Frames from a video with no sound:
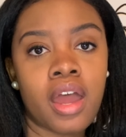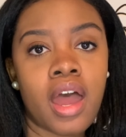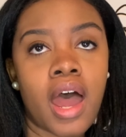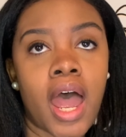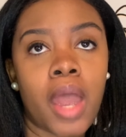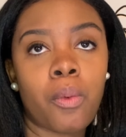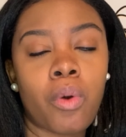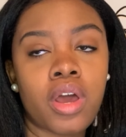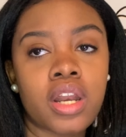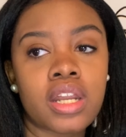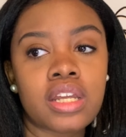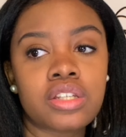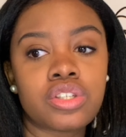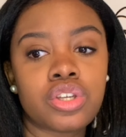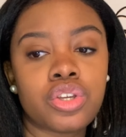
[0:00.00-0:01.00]
I wanted
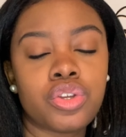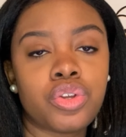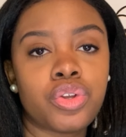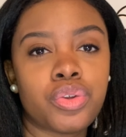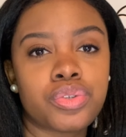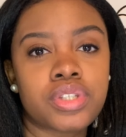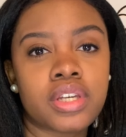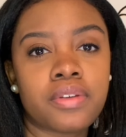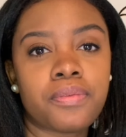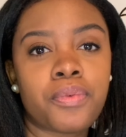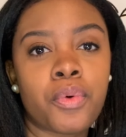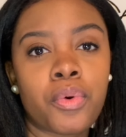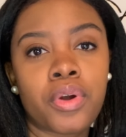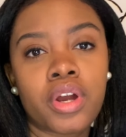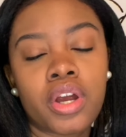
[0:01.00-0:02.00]
it to use it
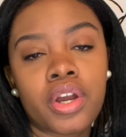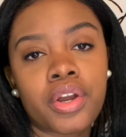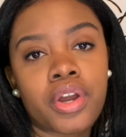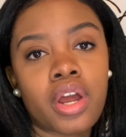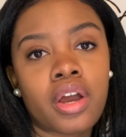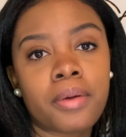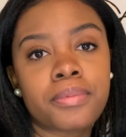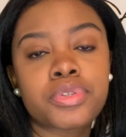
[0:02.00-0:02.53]
for